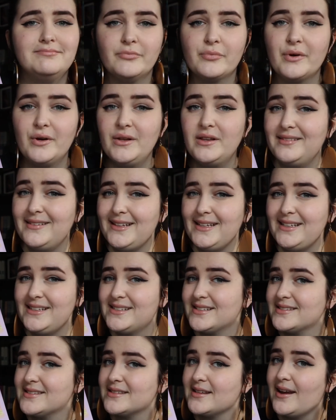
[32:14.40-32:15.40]
really
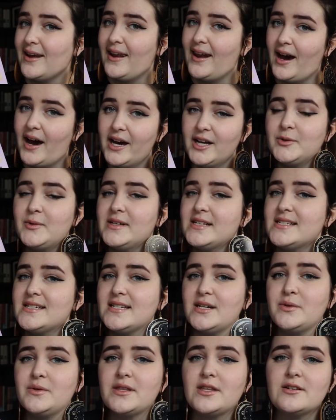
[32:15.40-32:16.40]
does not want to
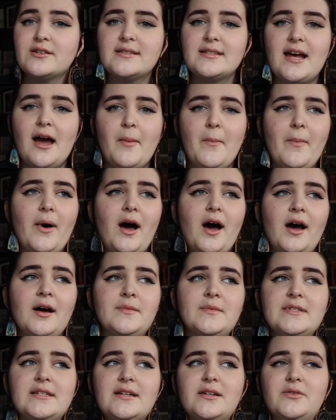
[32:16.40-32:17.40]
deal with her
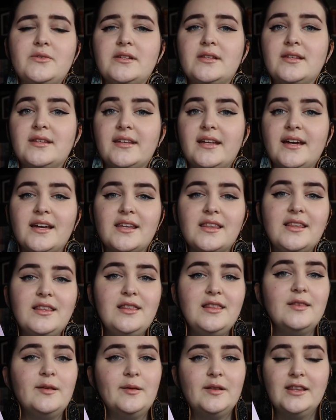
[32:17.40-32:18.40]
stepmom, deal with like
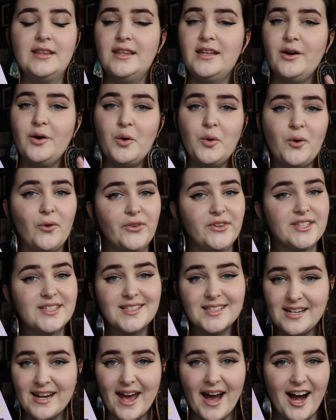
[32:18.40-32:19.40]
the old
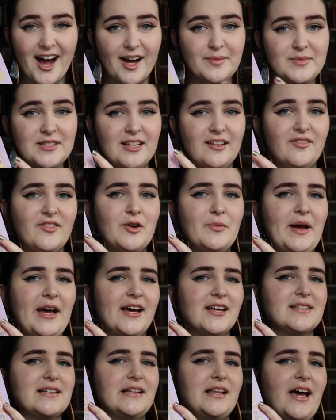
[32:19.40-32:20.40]
snobs of her
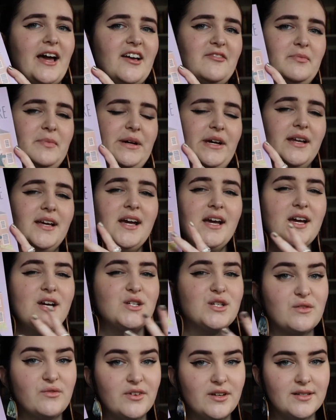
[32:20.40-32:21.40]
past life, but
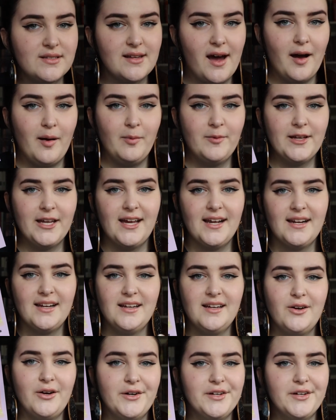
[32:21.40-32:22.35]
she feels obligated.